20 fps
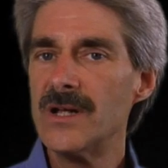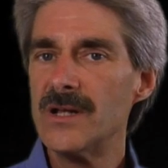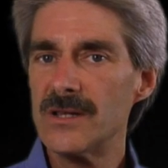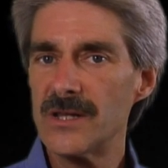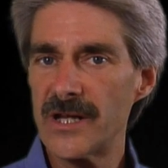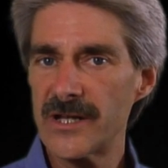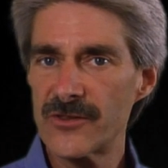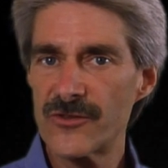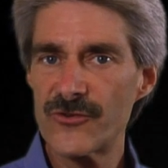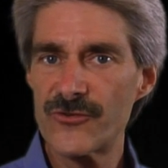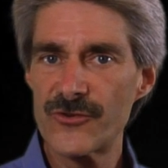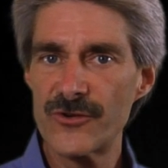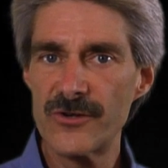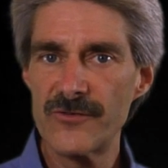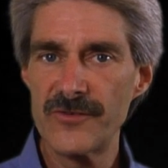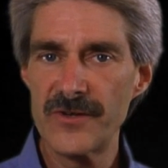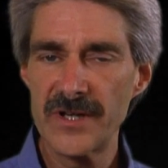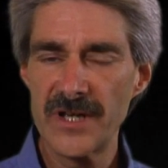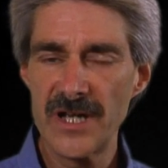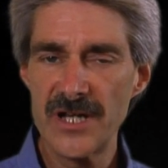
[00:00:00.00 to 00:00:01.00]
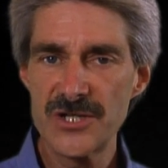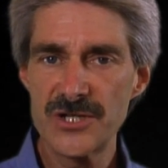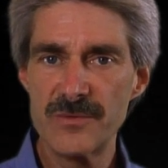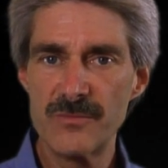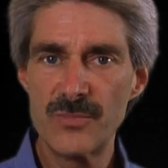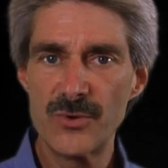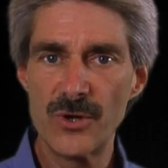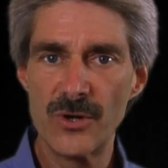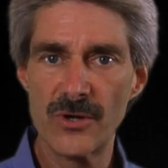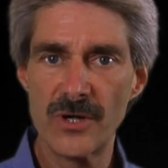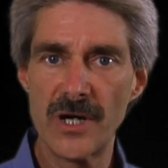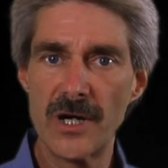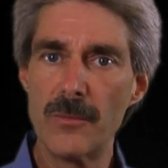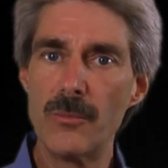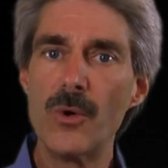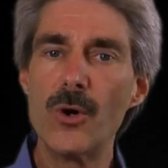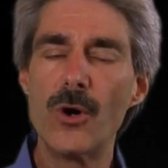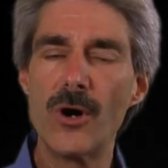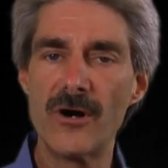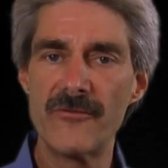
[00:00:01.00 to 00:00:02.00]
like the certification program
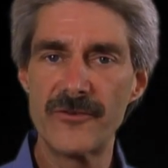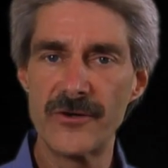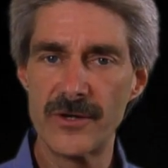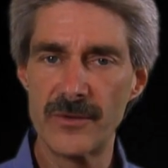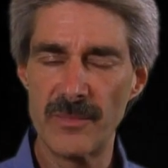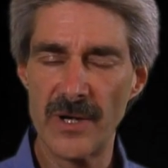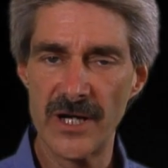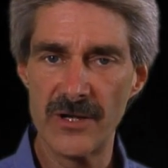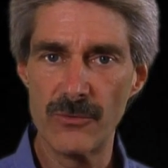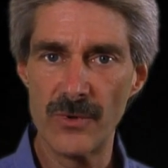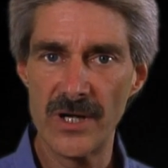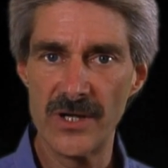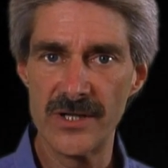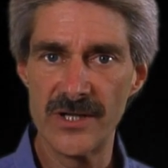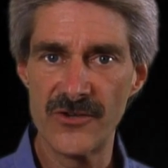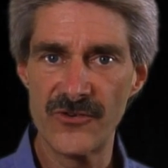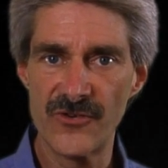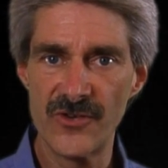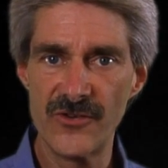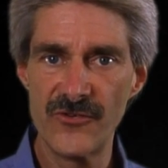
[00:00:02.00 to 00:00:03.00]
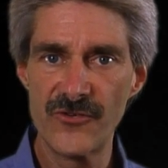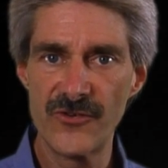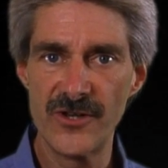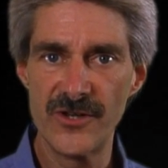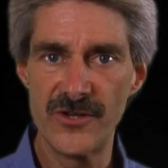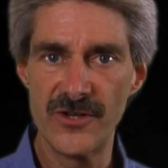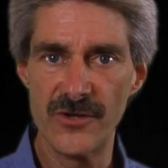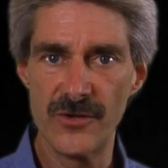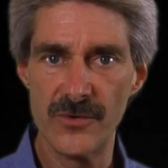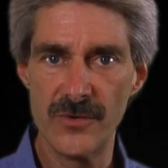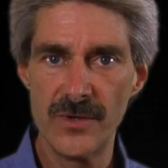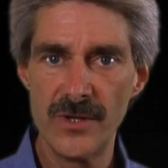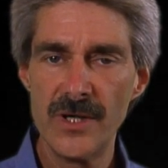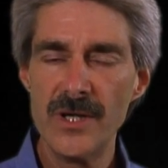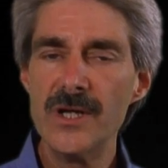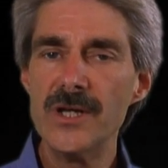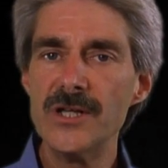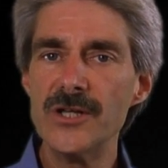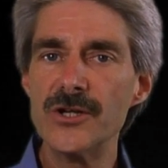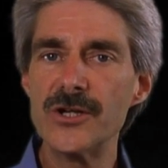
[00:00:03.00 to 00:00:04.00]
offered by Wellness Institute,
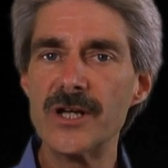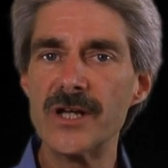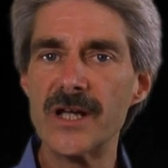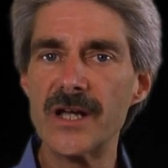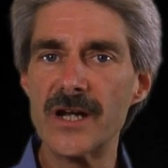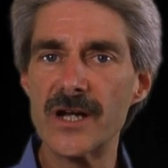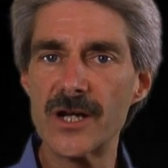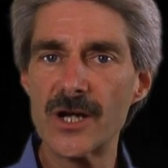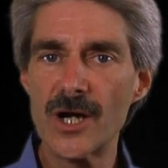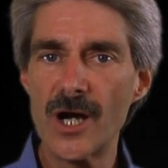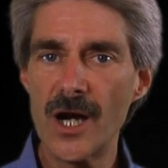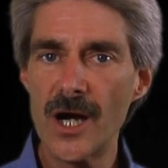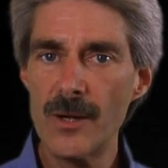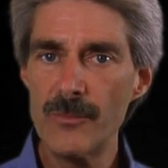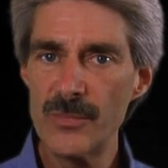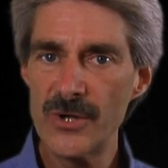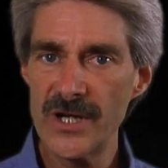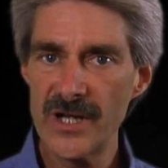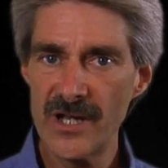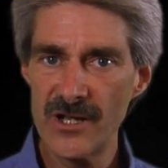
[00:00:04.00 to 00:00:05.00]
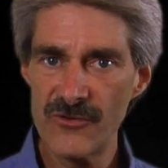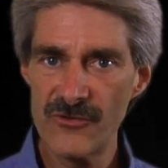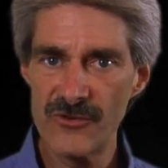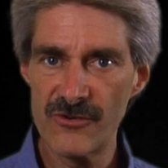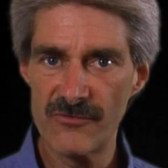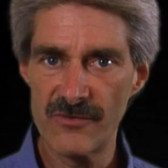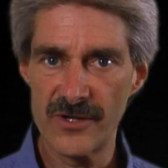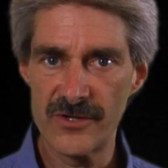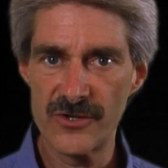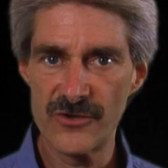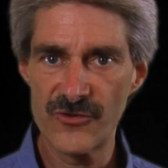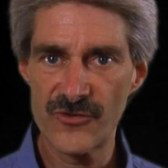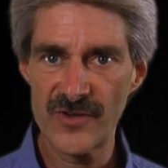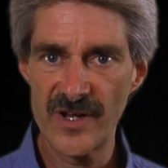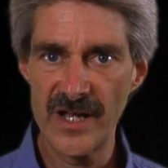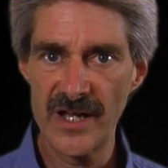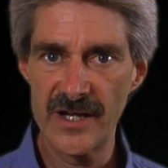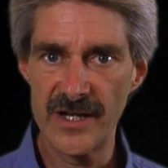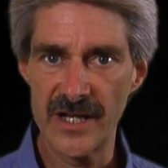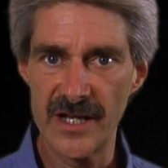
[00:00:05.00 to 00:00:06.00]
you can get a comprehensive
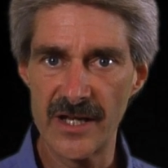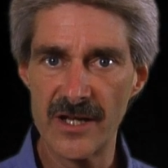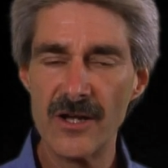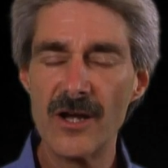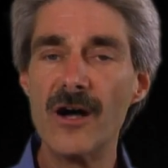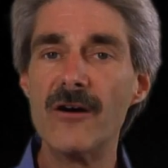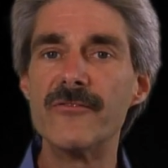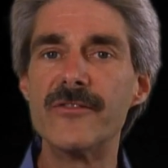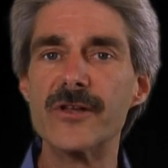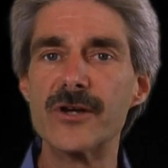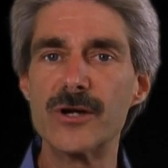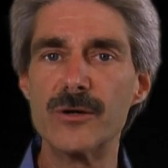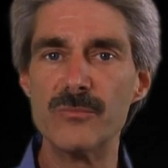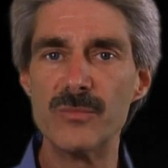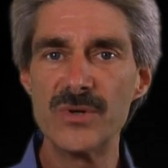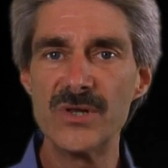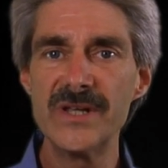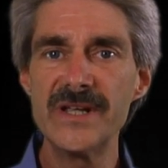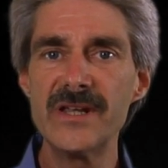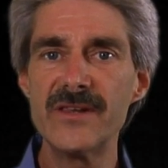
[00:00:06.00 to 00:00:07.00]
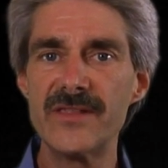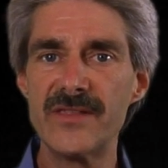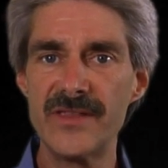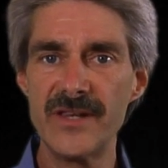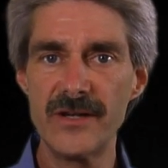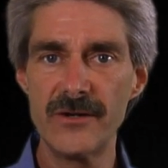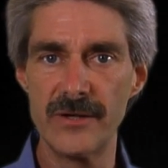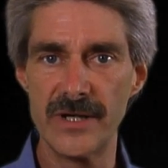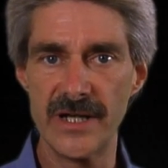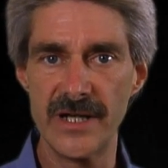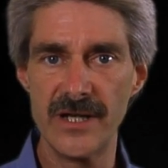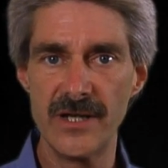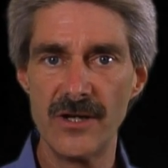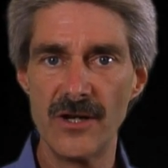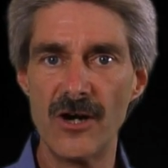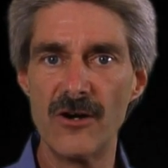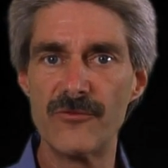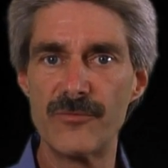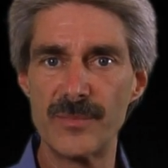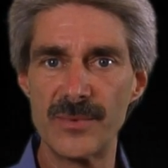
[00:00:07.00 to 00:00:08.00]
understanding of the complete theory
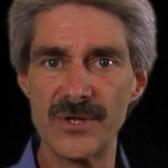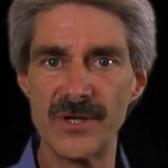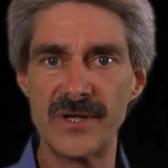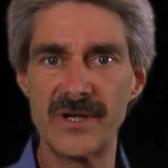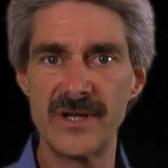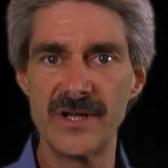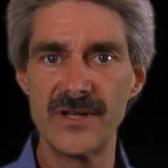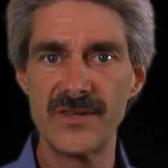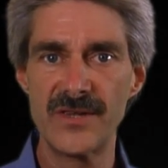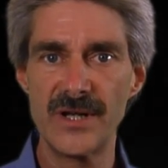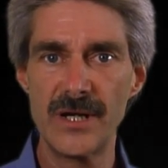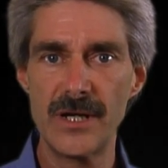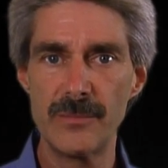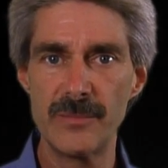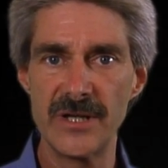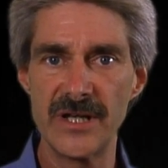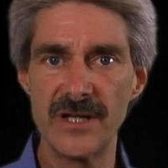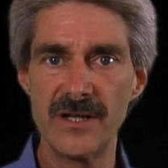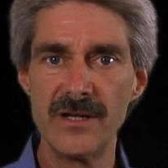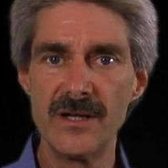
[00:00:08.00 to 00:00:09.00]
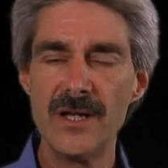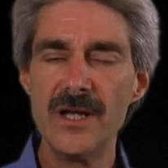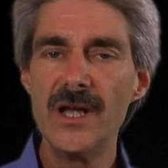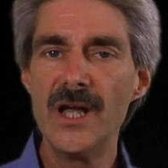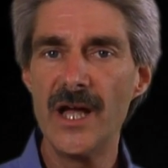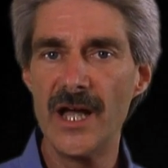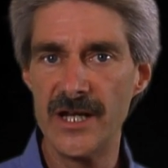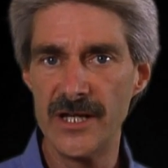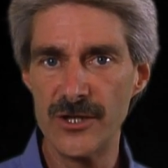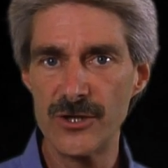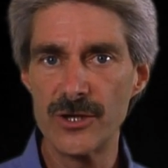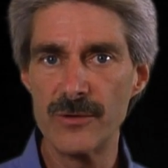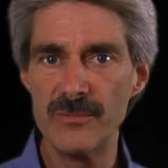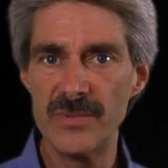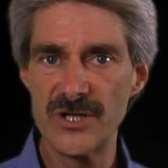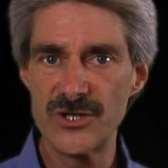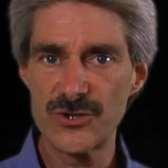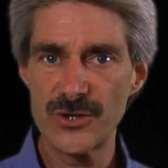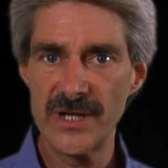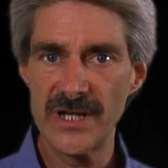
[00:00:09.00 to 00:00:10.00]
of polarity therapy, and you can be
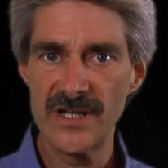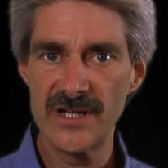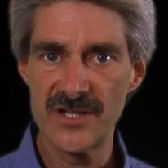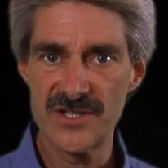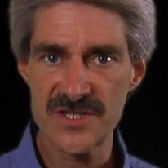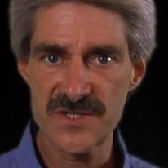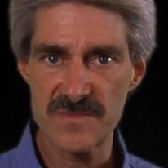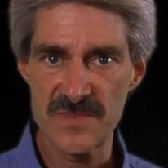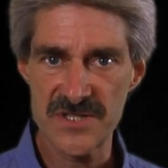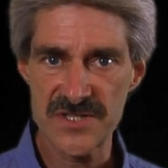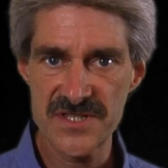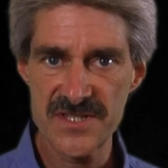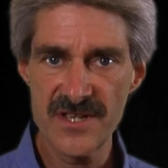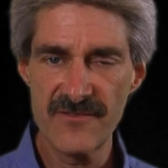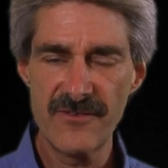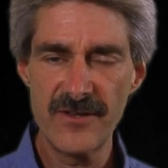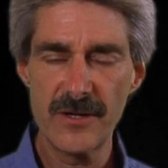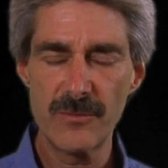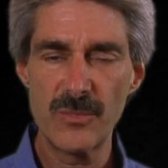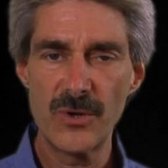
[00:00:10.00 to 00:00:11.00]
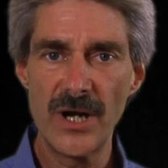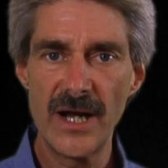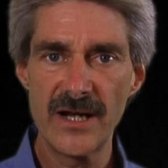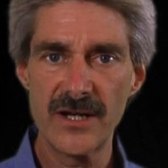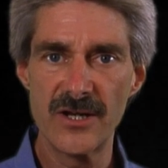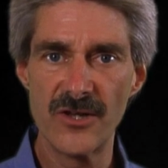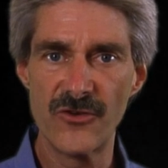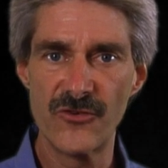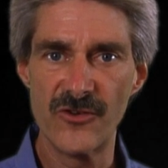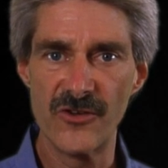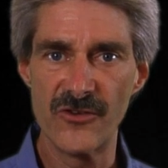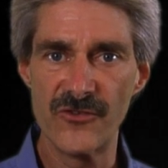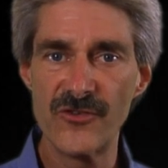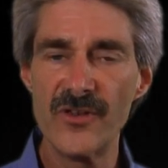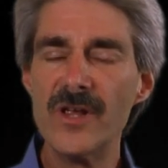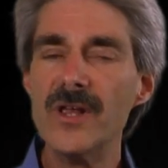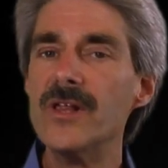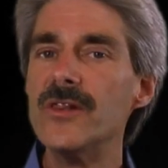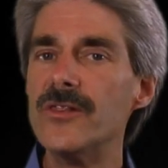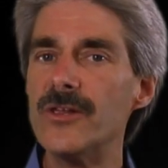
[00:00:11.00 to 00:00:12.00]
trained in specific practices
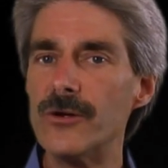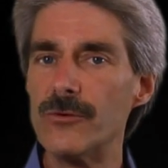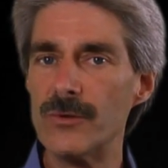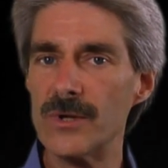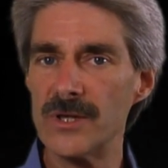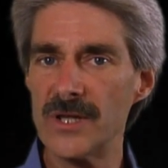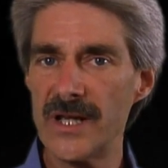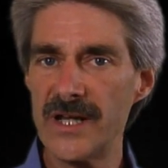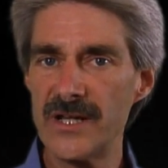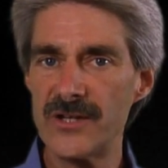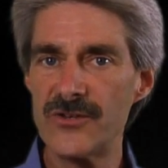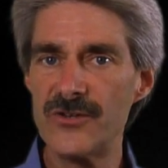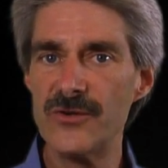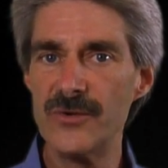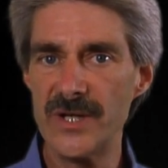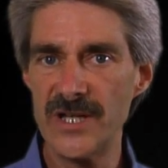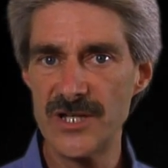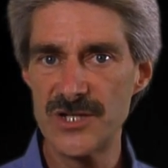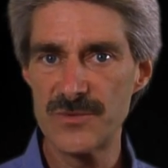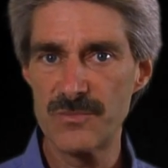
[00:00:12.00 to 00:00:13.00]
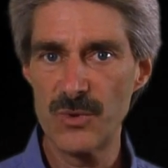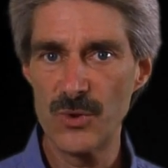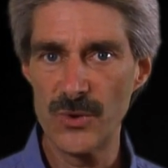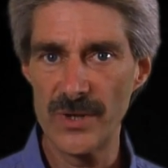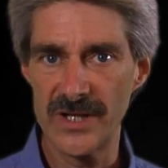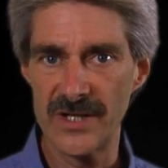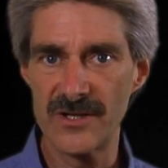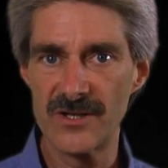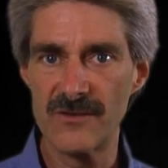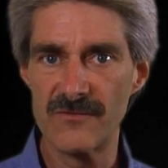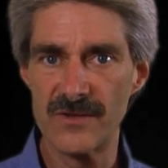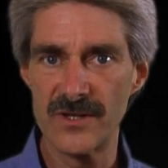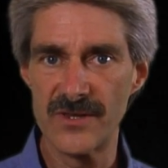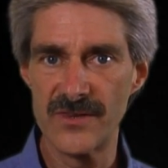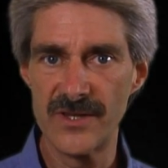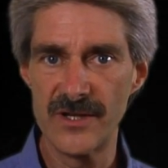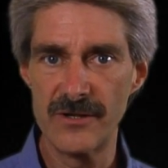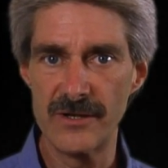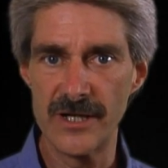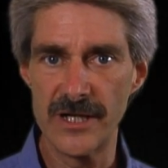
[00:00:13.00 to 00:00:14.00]
that relate to each point of the
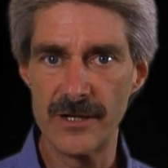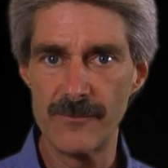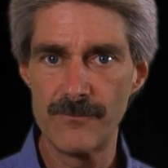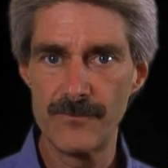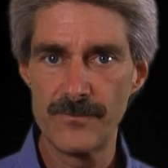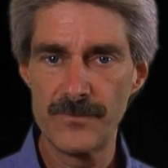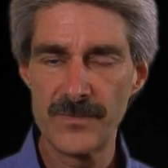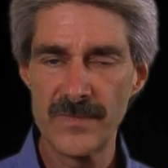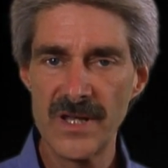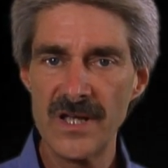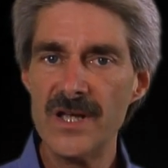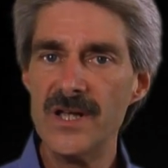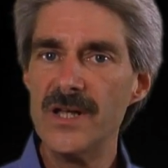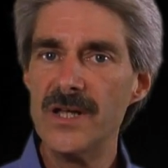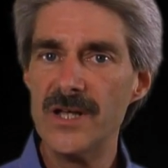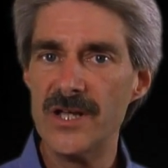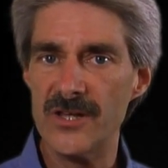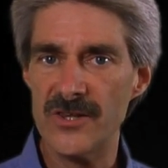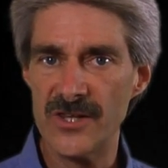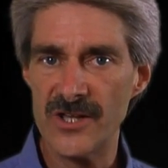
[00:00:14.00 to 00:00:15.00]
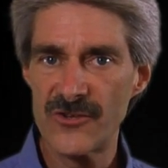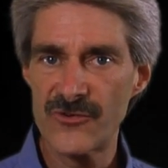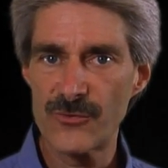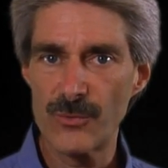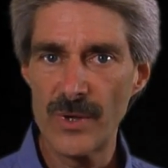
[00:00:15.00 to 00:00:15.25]
theory. In this